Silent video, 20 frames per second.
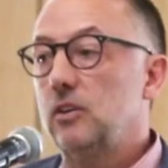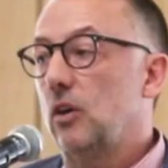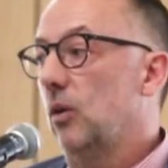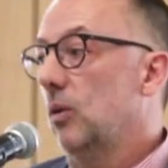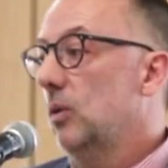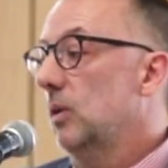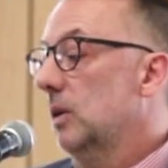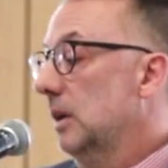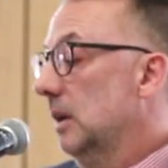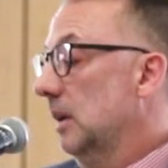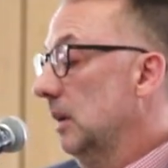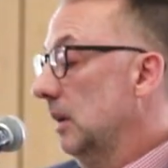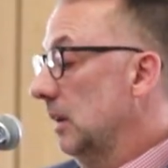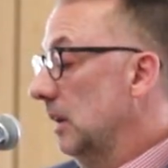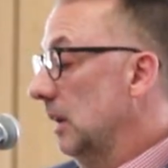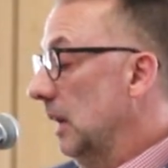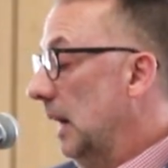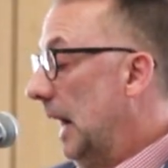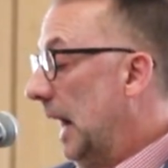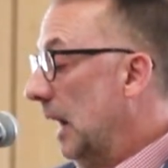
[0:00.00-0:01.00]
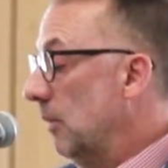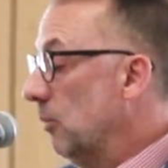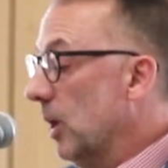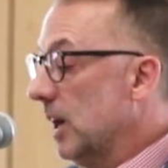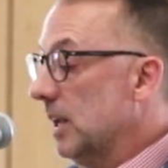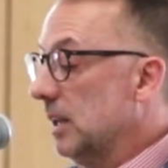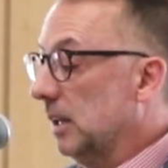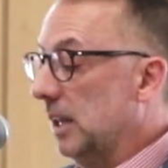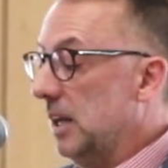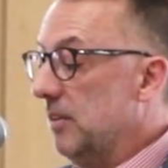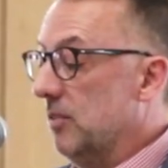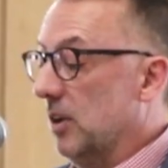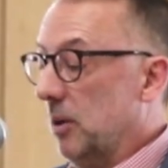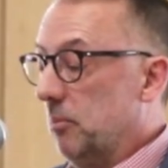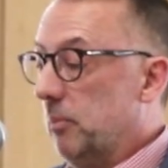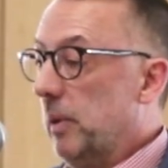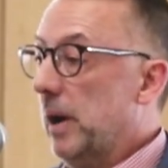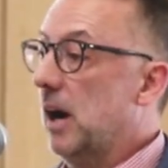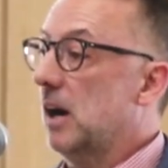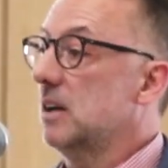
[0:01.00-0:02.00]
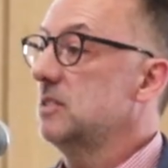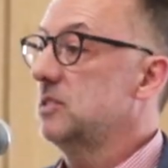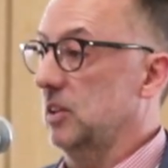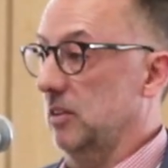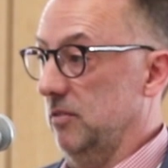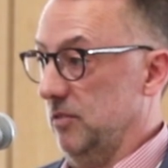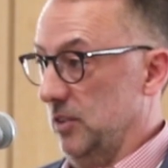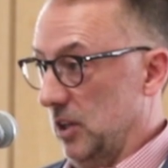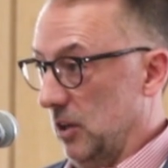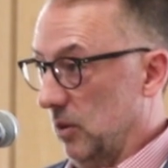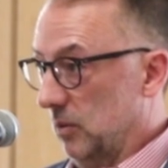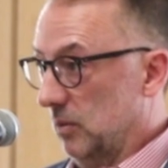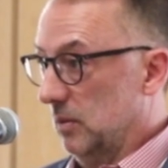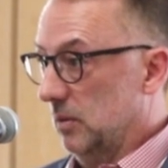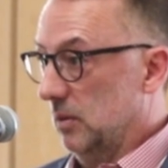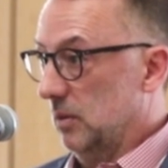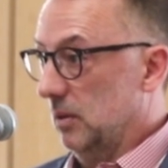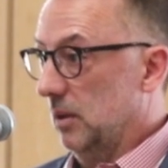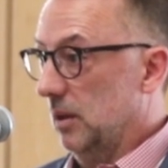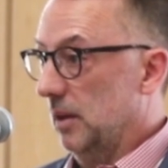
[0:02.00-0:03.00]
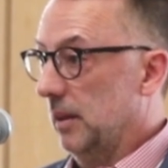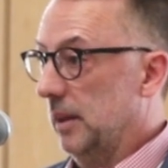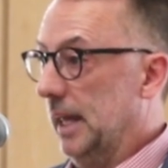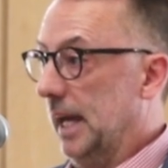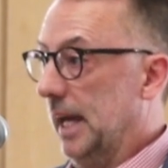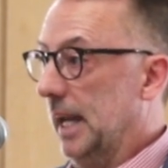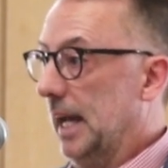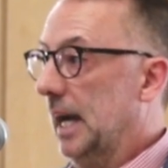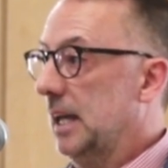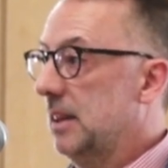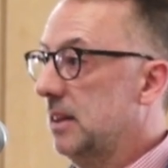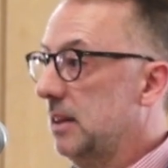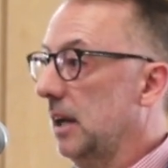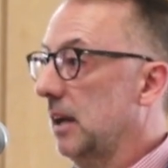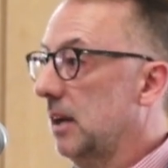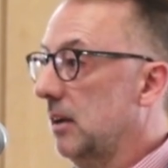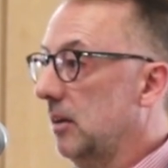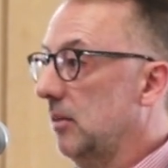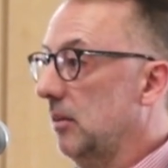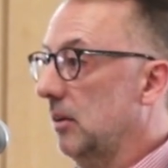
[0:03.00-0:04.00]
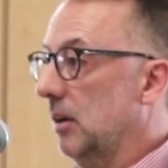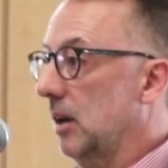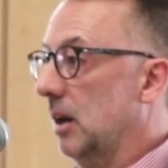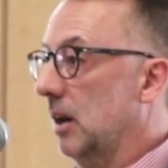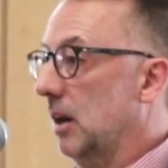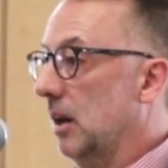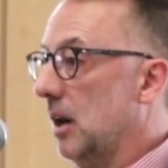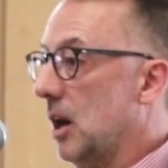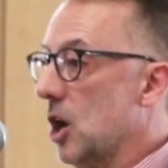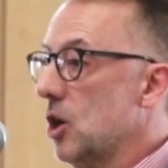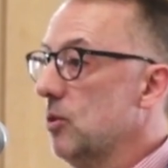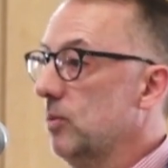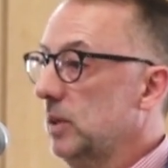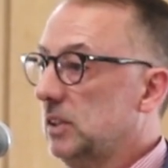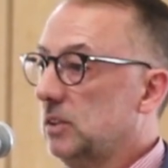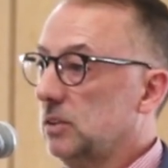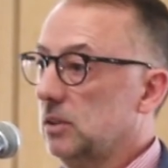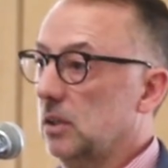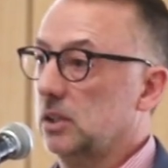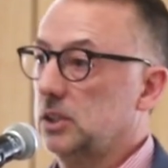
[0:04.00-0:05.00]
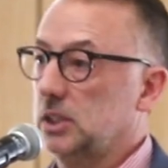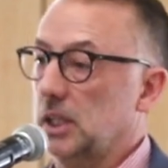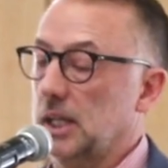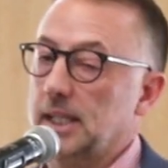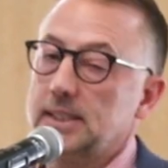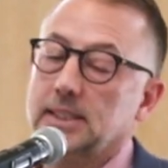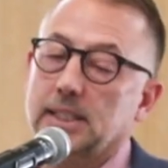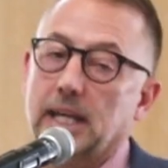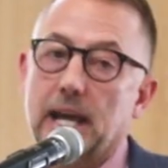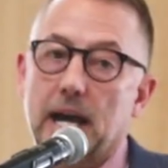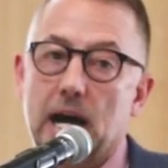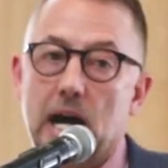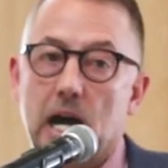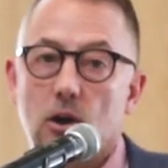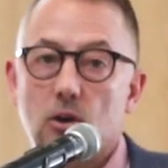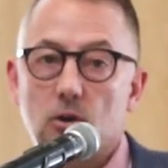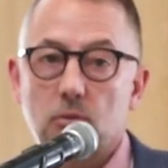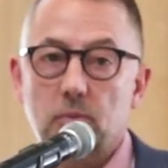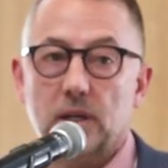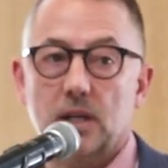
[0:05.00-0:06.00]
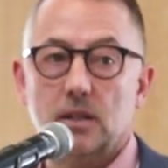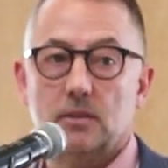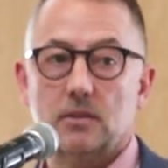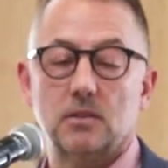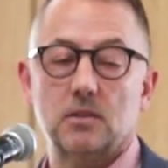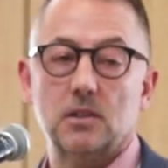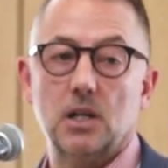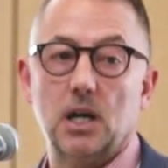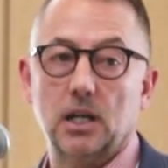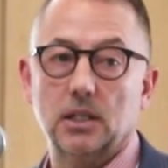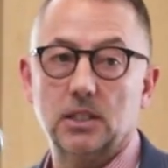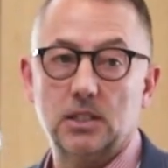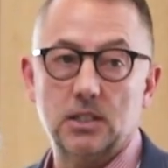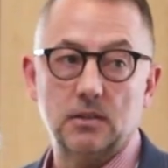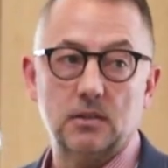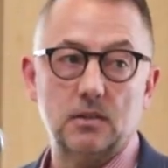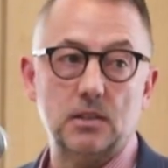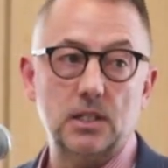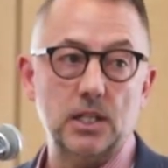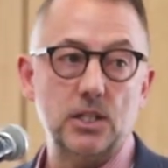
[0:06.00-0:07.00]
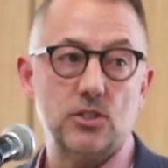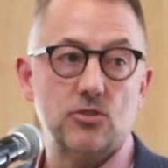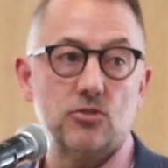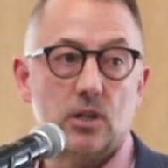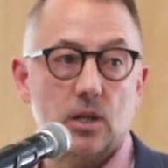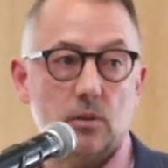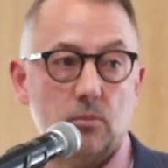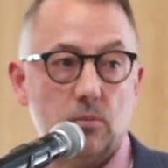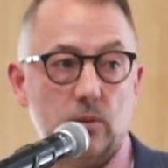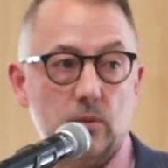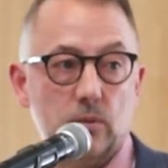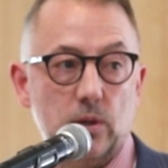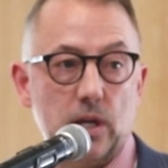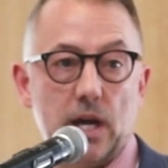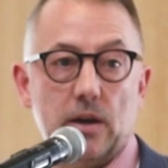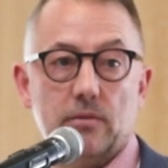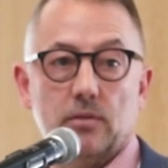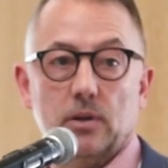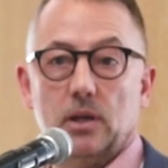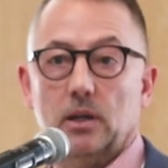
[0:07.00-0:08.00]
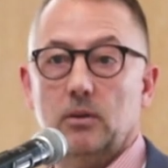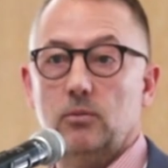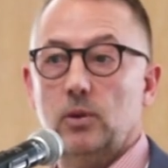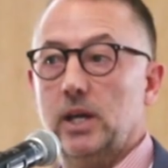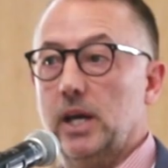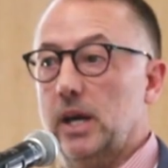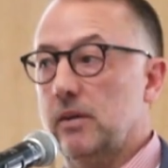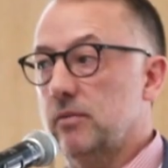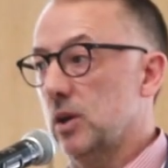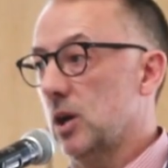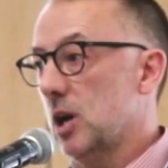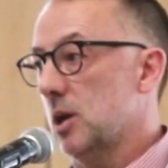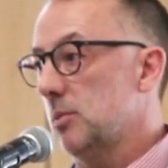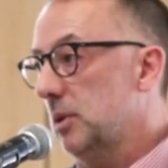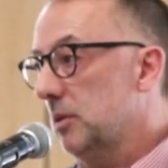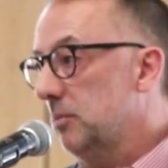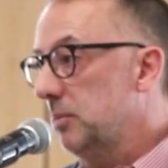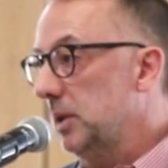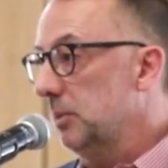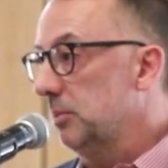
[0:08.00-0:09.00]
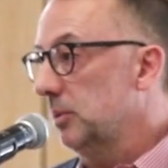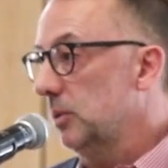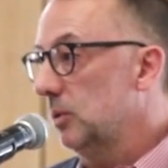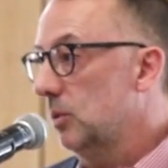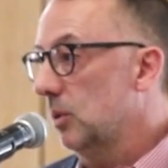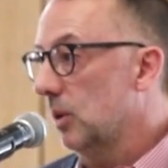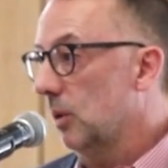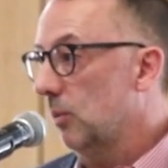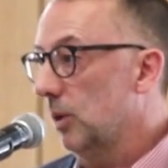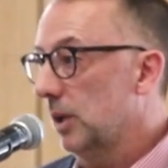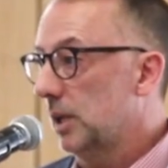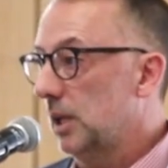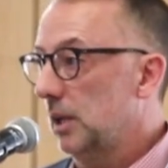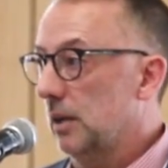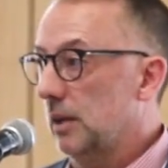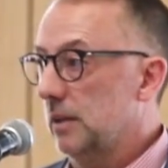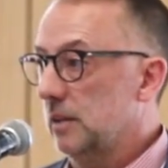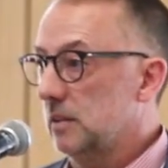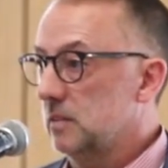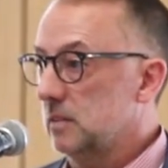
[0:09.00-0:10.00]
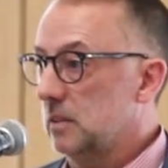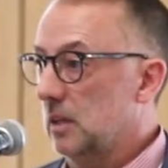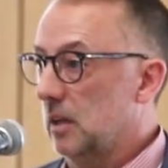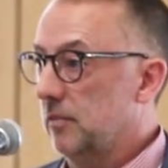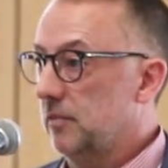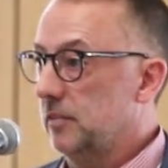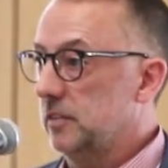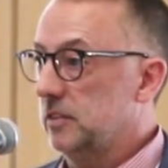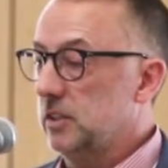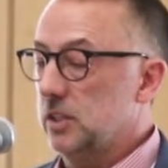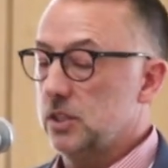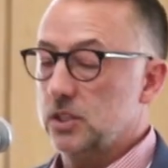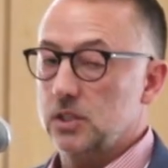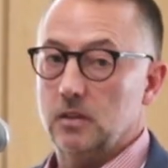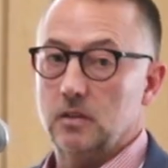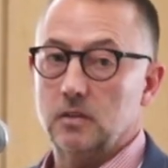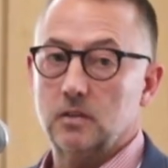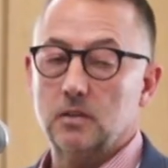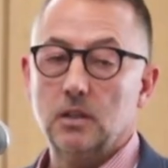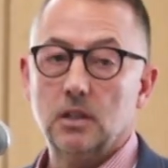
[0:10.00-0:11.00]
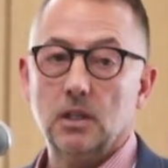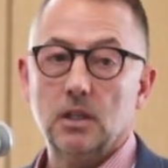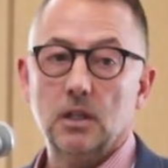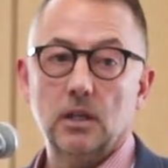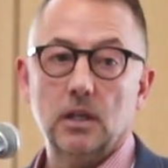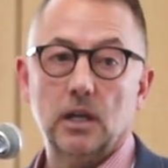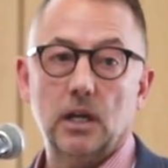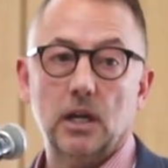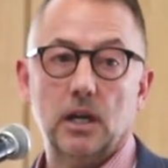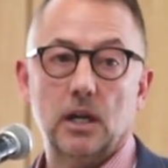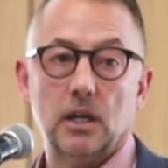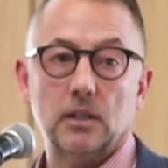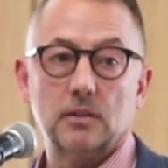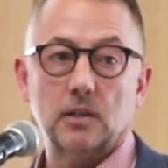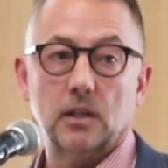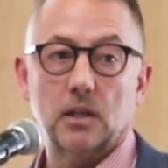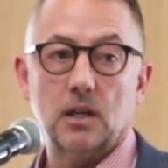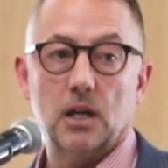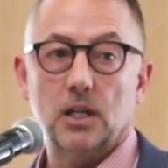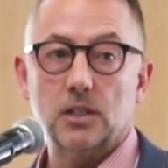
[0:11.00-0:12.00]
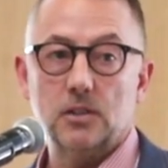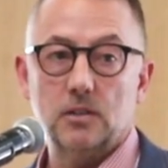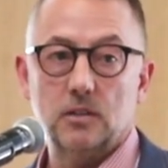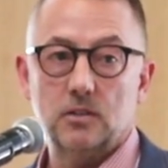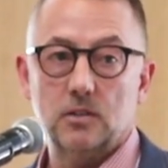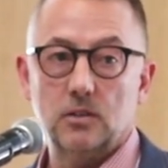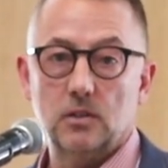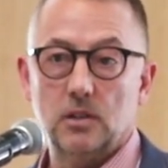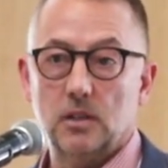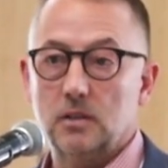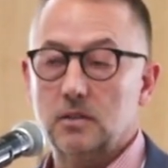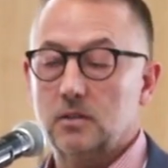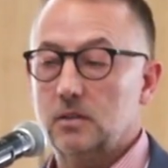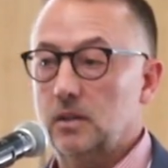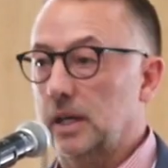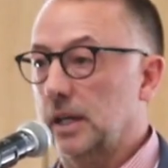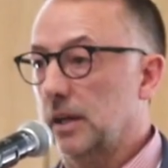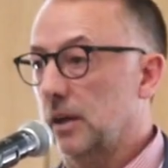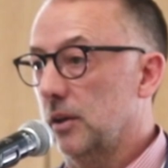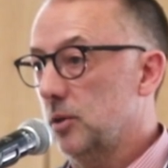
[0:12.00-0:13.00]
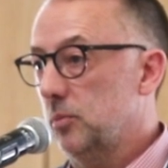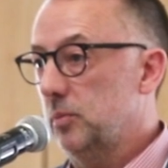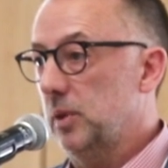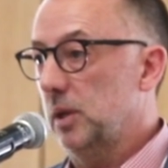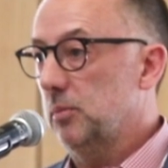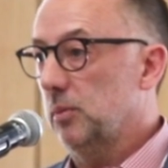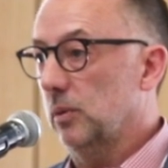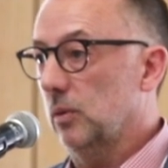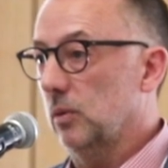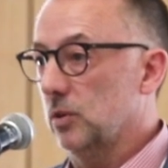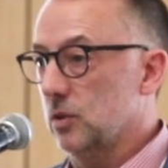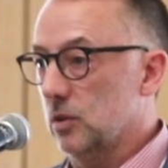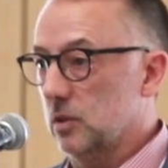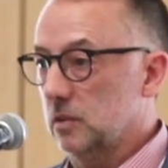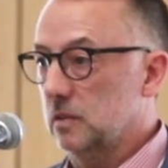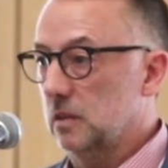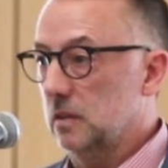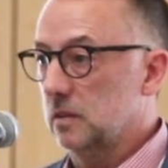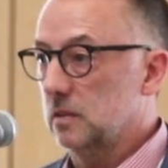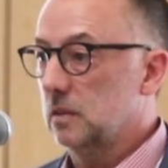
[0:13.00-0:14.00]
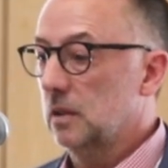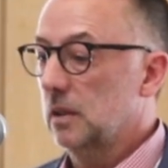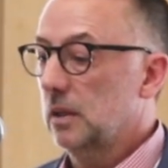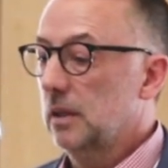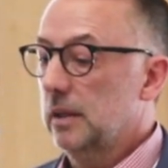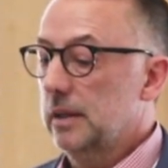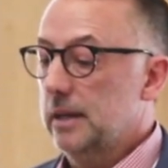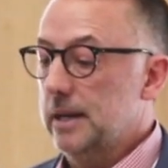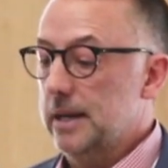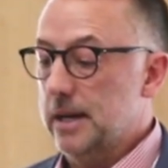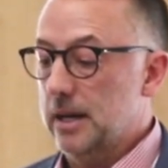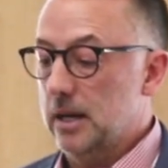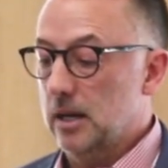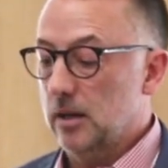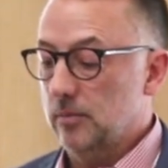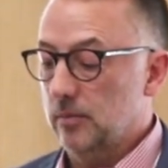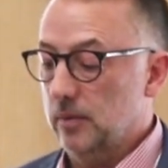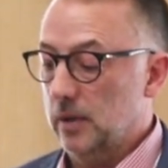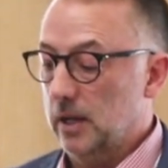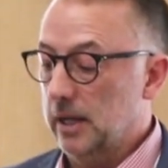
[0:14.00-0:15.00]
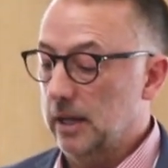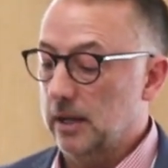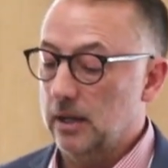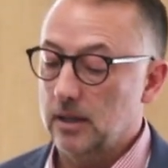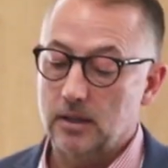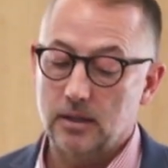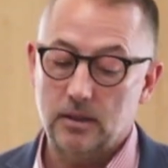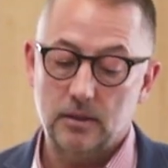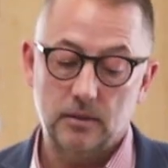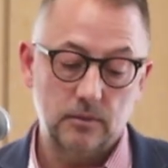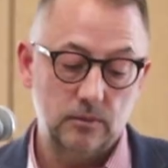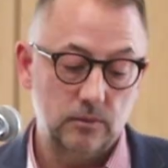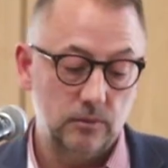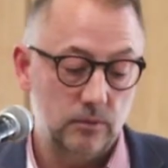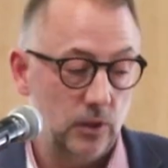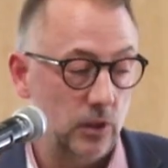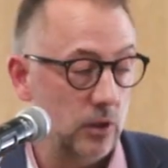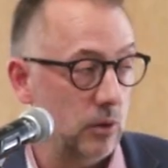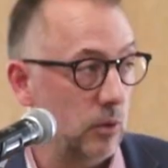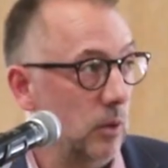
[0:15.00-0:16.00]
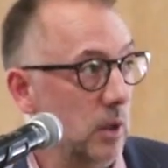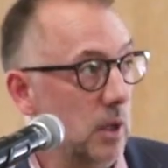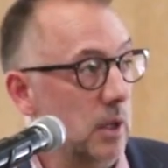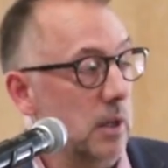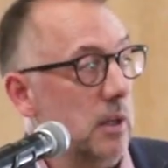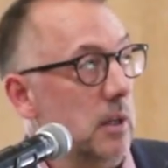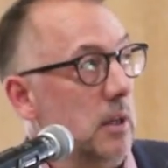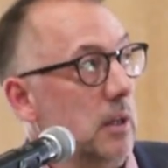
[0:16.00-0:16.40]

So I want to leave on a positive note that I think uh, our research, and I say our because it's not just Dean Tripp, we have, a, we have an army of people who are working on this stuff, physicians, uh, psychology students and other people, nurses, um, uh, you know.